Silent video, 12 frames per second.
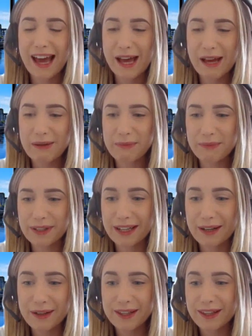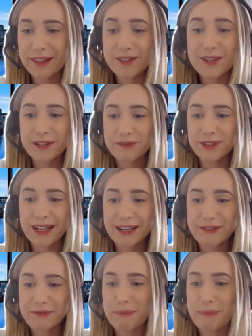the general
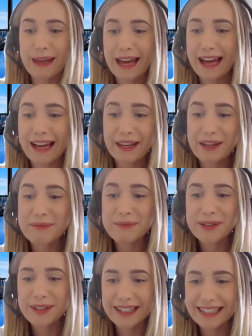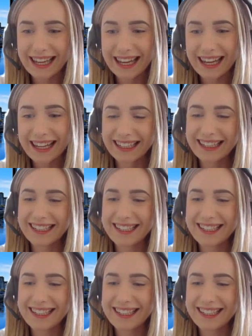kind of BI community